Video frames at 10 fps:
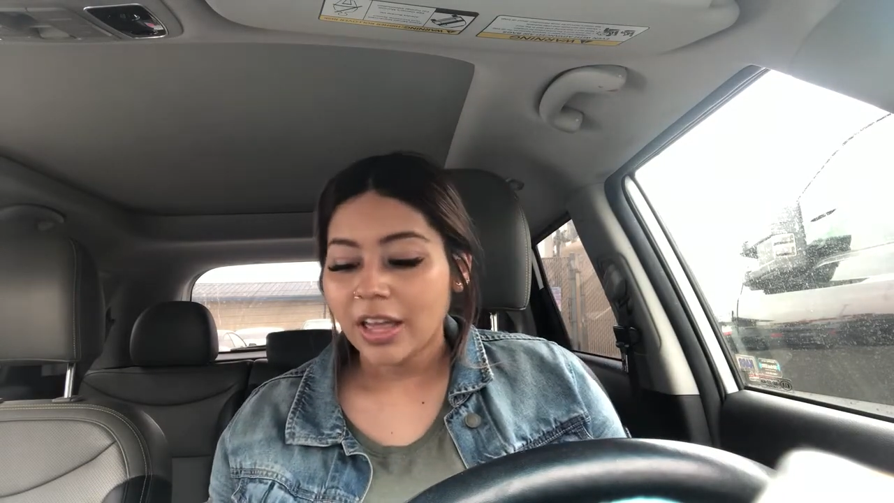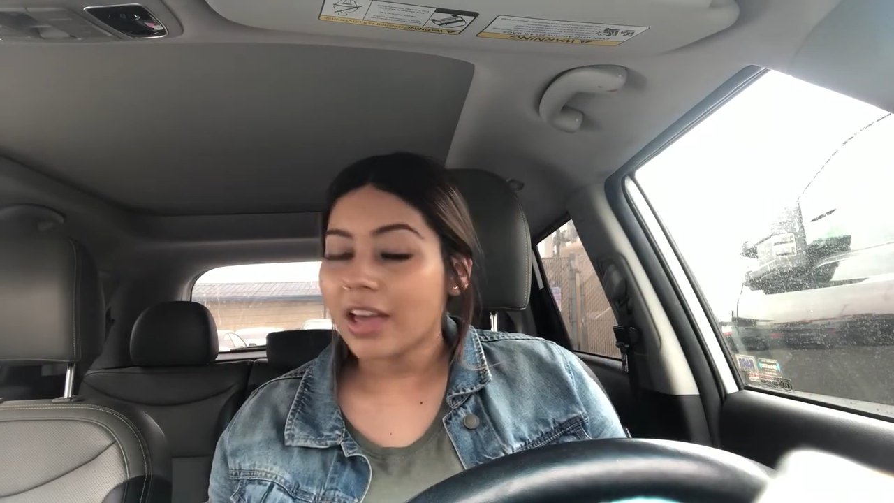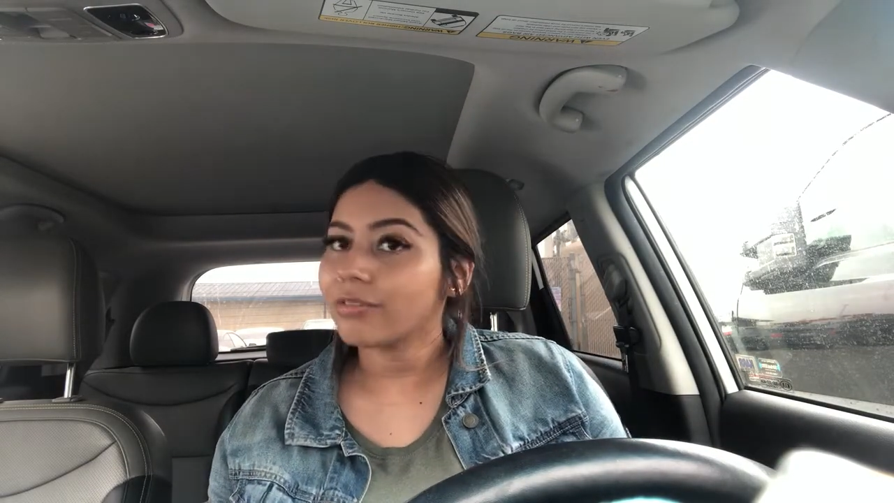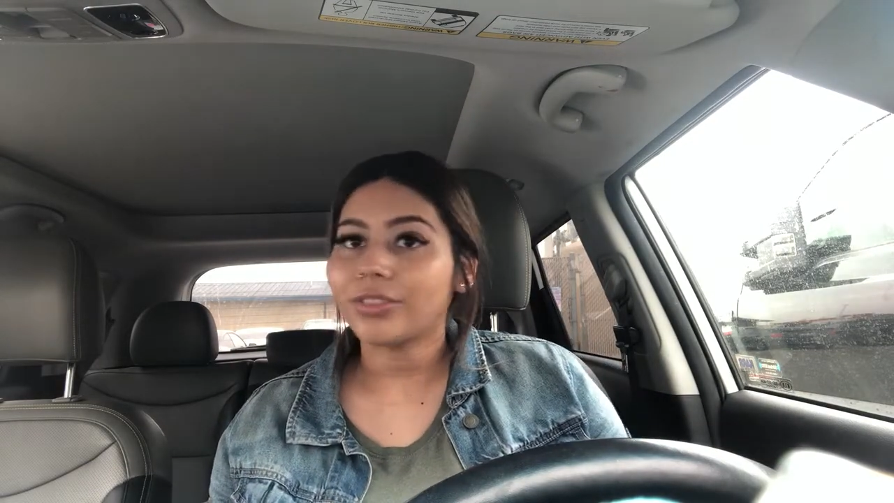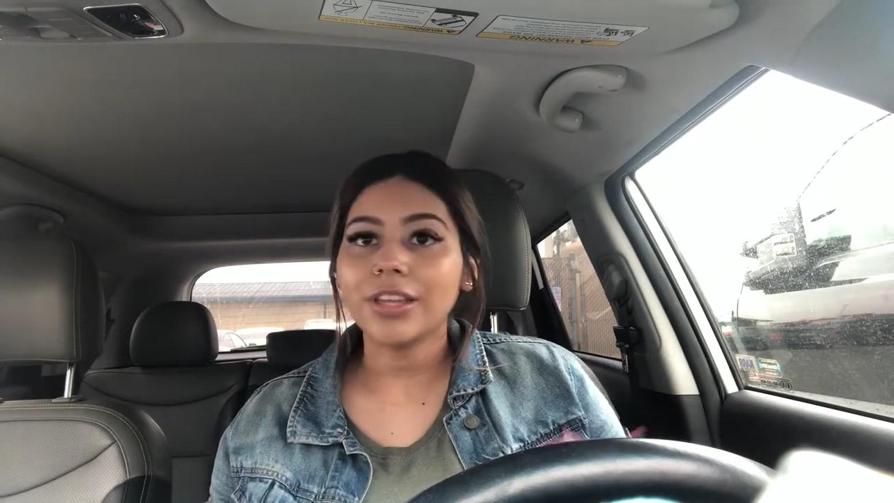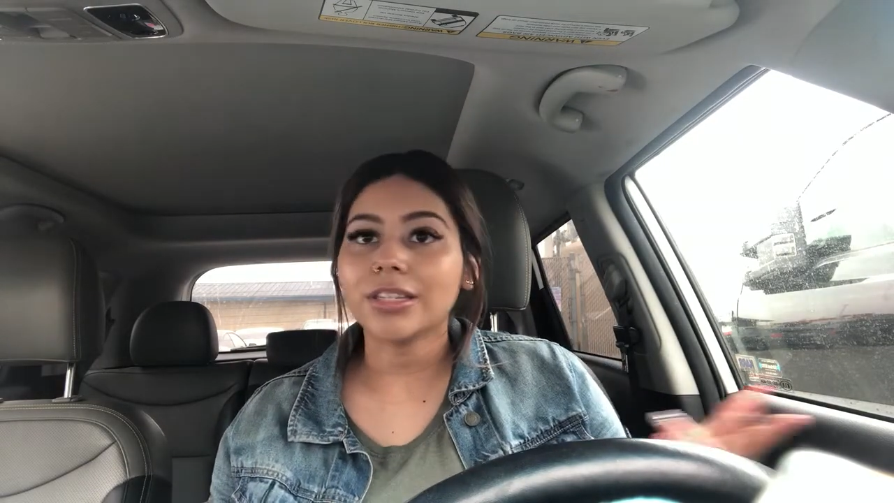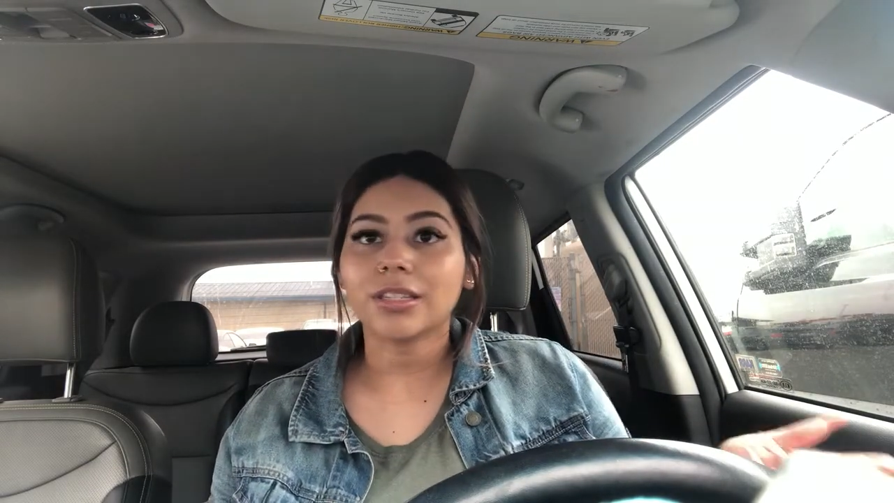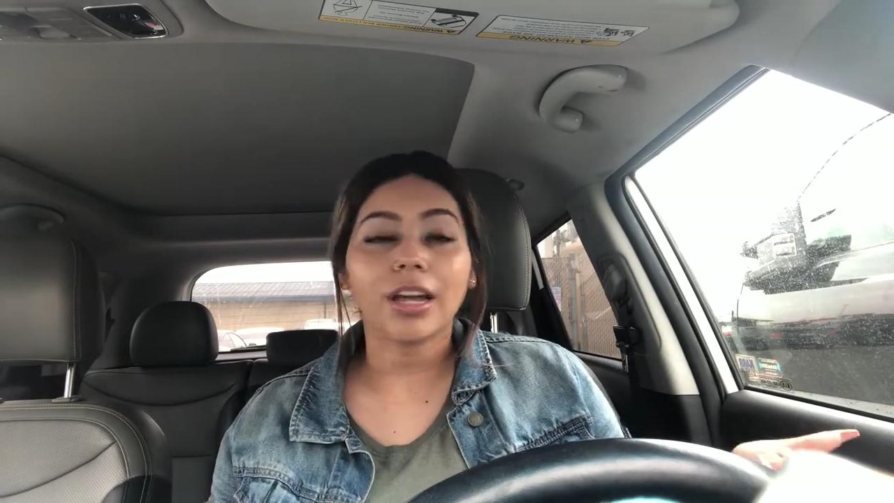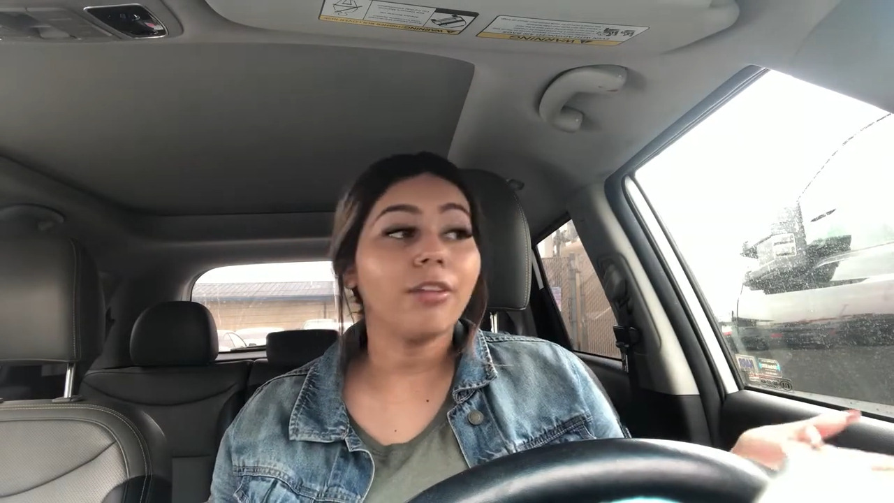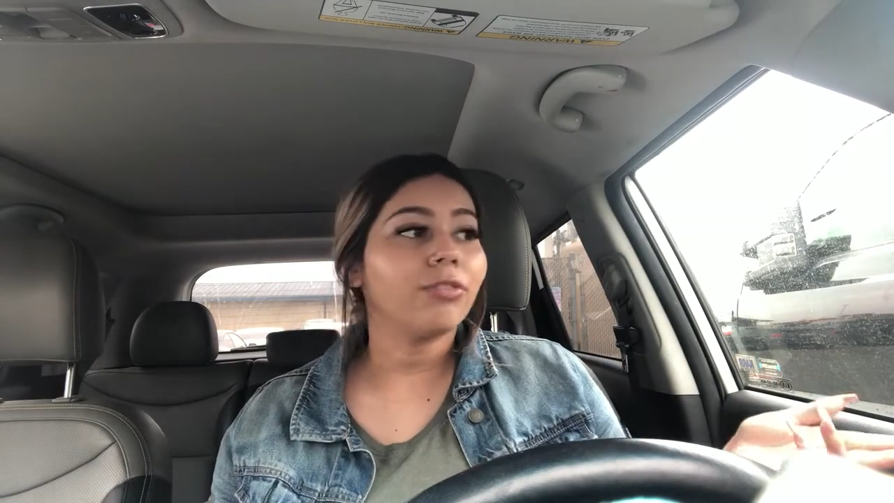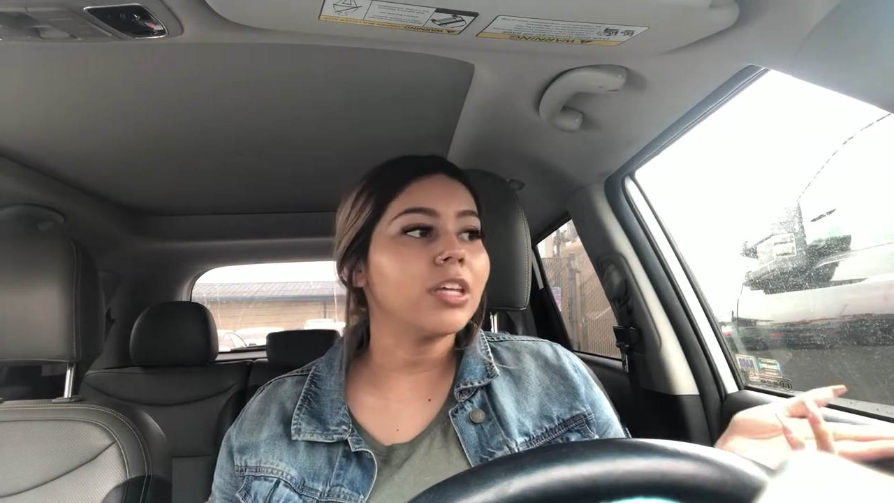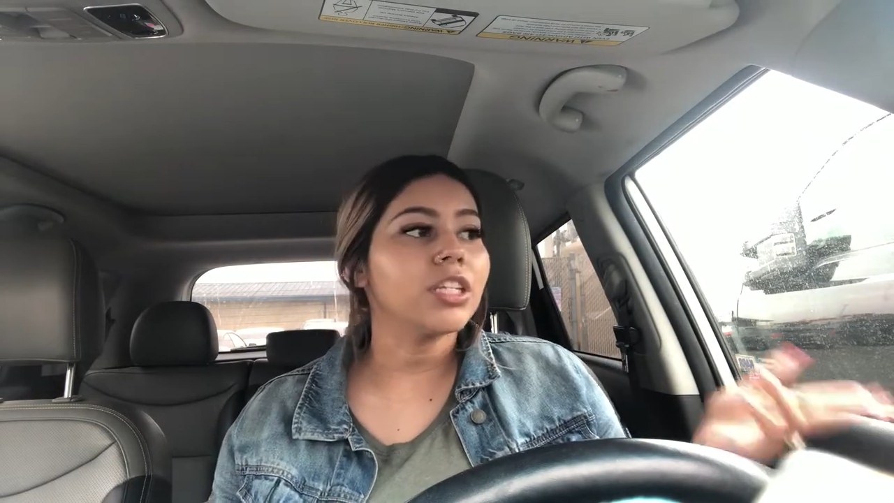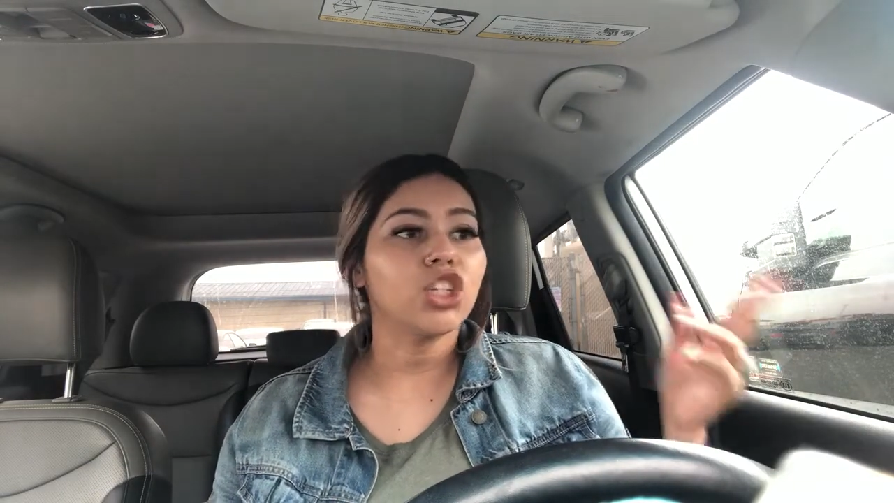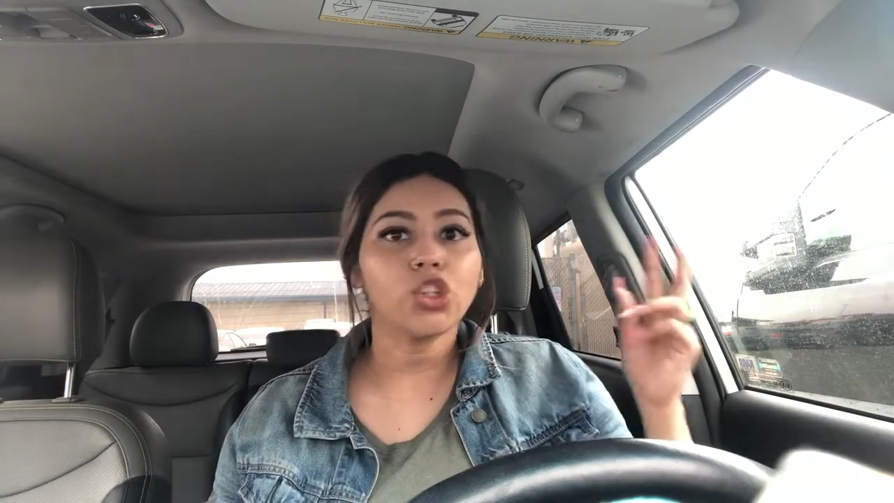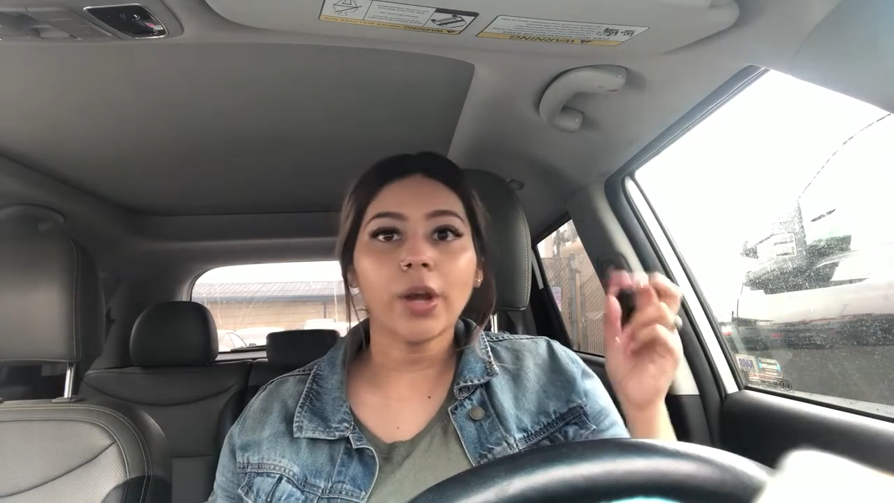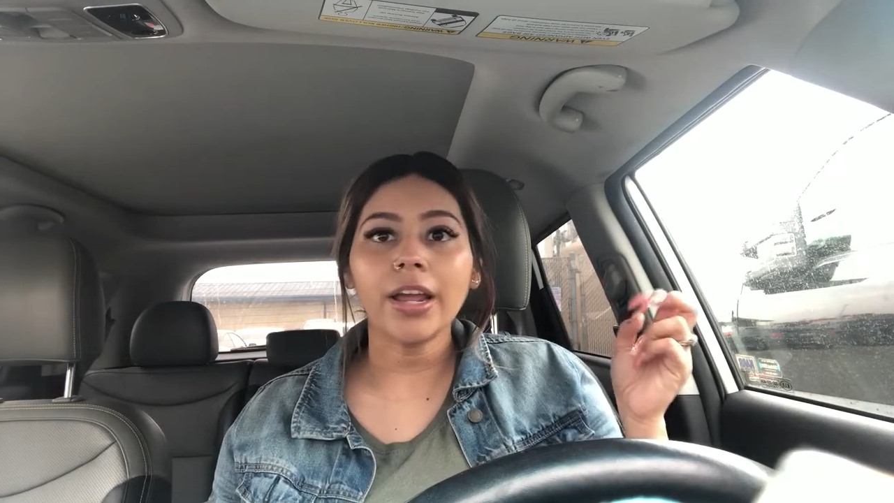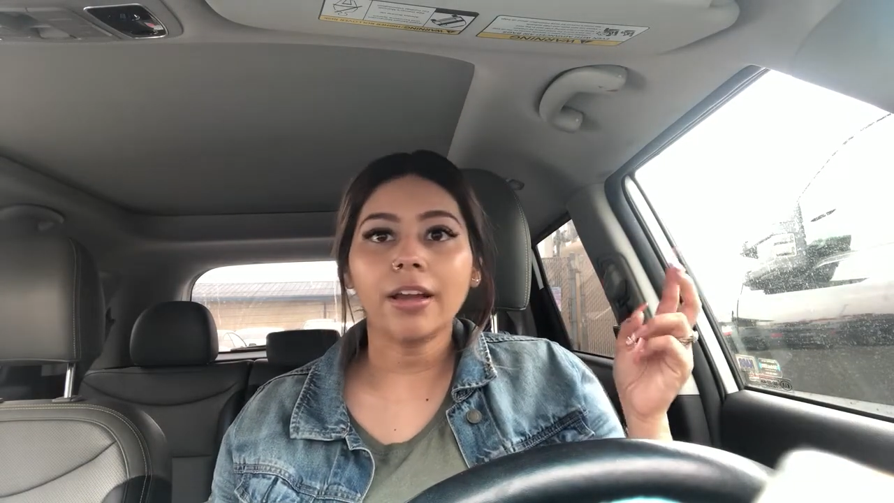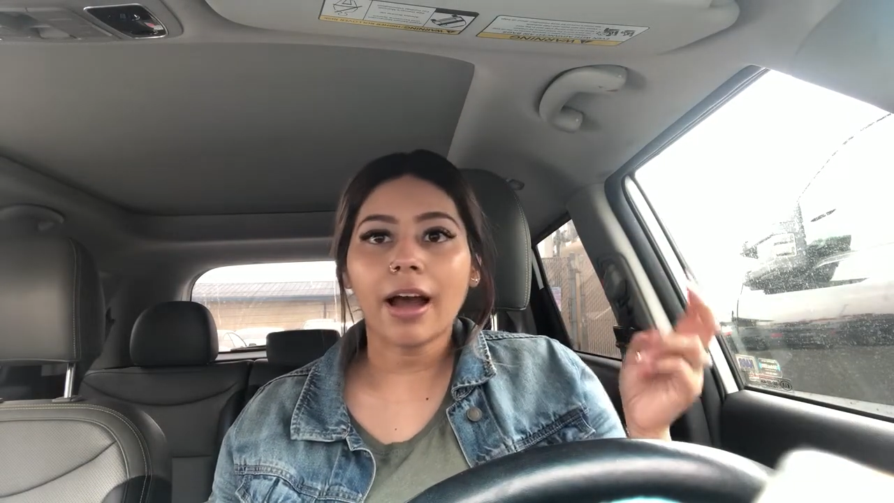If this, if these straight